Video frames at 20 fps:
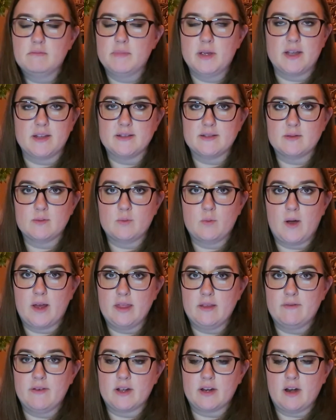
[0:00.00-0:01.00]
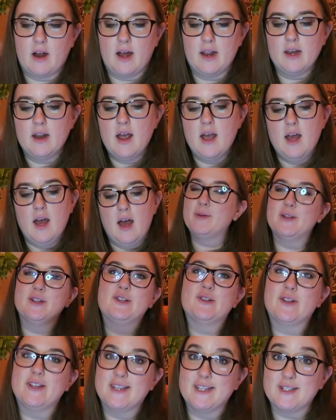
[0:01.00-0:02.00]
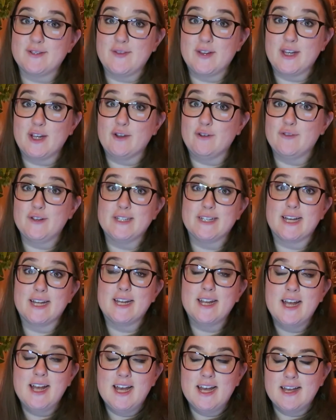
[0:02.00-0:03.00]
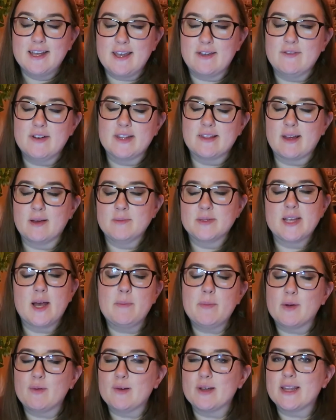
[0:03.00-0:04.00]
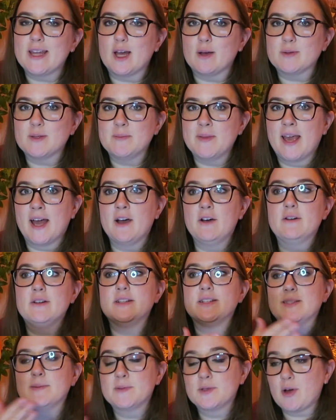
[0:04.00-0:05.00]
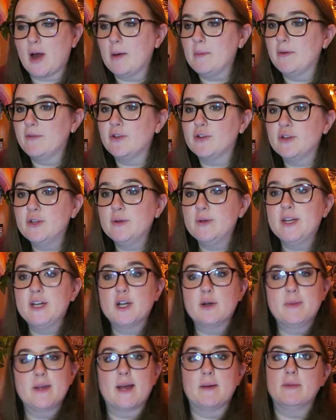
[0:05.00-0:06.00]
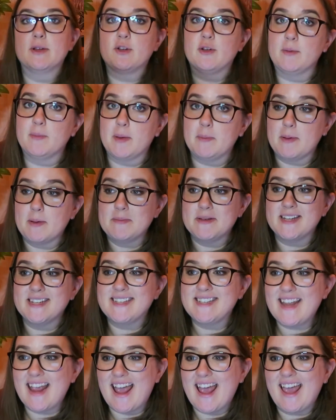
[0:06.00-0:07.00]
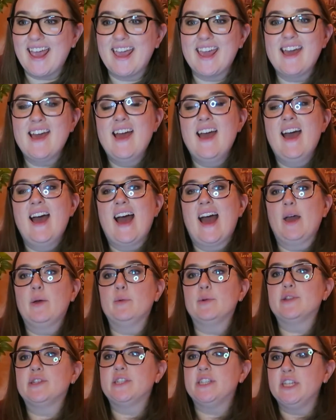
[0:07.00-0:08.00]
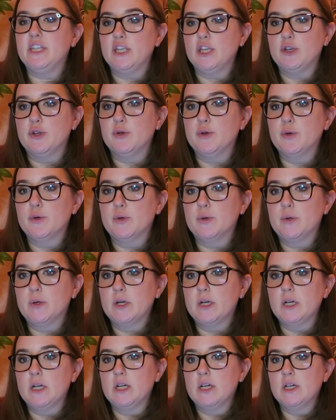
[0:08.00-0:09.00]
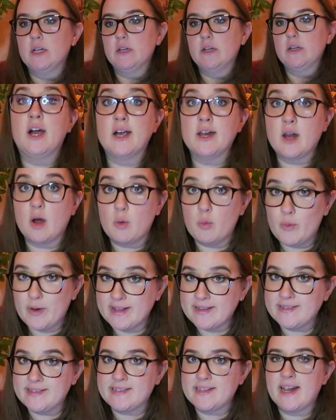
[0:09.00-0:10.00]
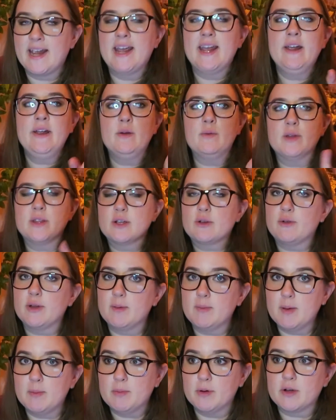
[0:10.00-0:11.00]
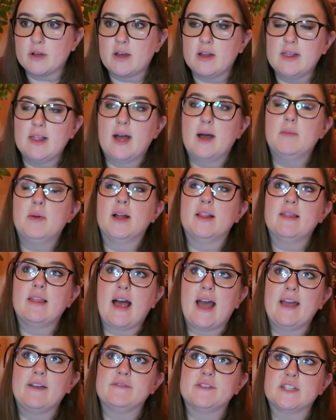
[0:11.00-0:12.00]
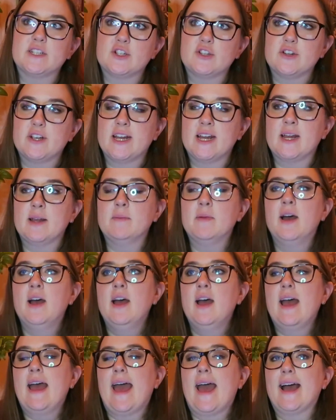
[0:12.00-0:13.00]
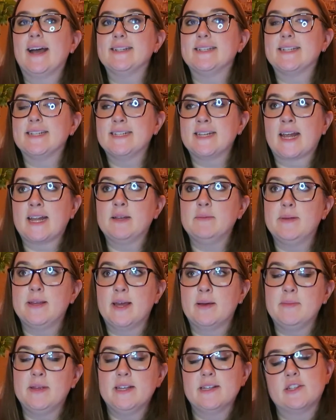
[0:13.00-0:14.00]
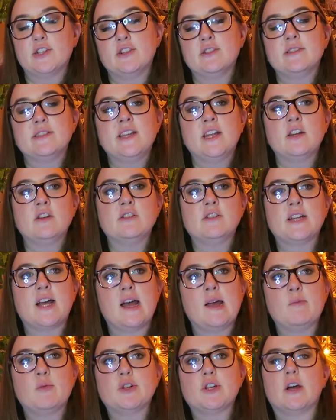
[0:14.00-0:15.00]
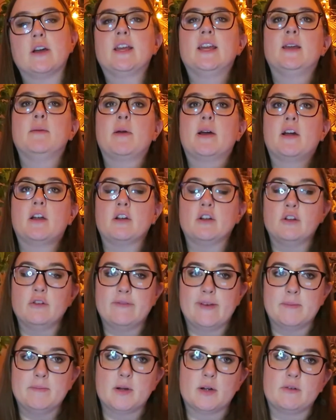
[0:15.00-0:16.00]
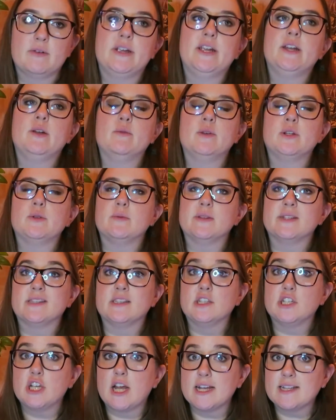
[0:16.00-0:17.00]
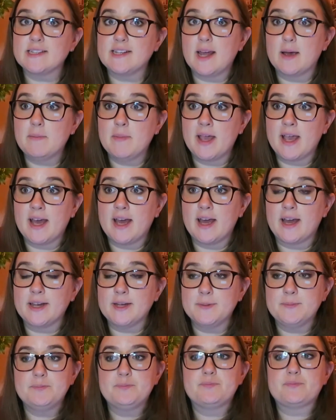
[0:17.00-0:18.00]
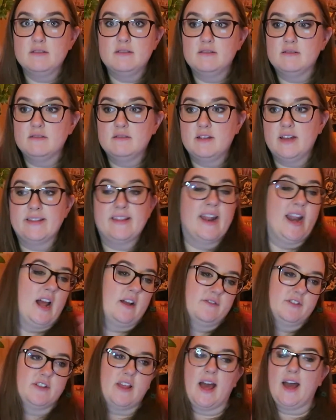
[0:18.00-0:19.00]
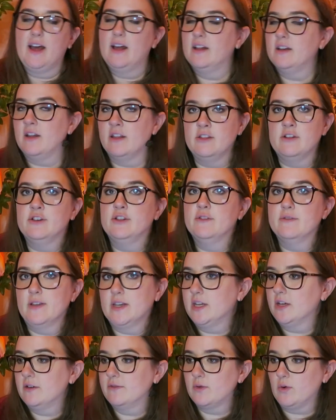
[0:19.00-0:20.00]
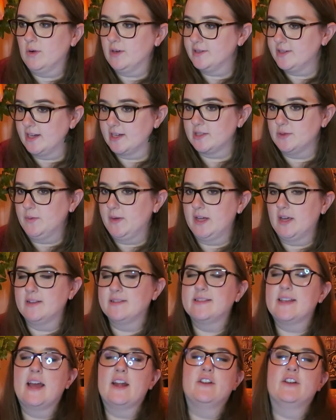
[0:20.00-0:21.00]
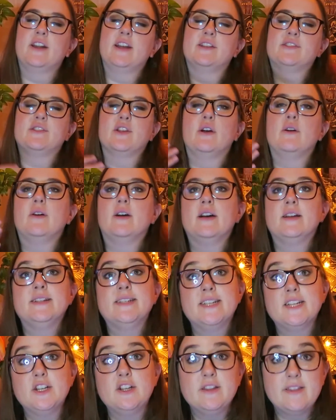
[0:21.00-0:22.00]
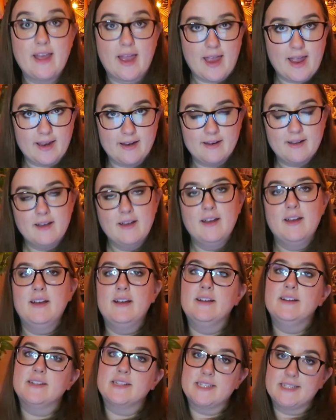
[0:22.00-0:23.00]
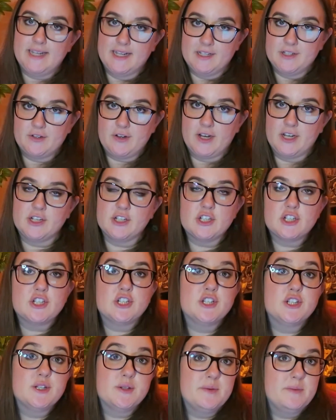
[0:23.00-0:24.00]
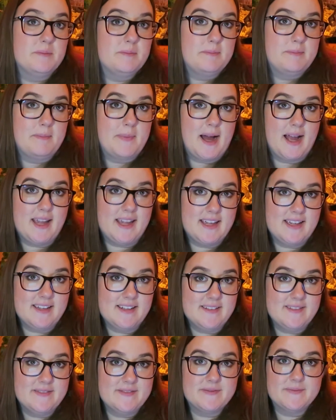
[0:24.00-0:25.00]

Because why the fuck not? Hope you enjoyed this video. If you did, give it a thumbs up. It really helps me out. Subscribe if you're new here. Become a creepy peep today. I will see you on Wednesday with a Creepy Book Club live stream at 9 p.m. Eastern Standard Time. We're talking about our November read, which was The Chestnut Man. And then after that, another new video, of course, next week on Saturday. So until then, stay strange. Bye.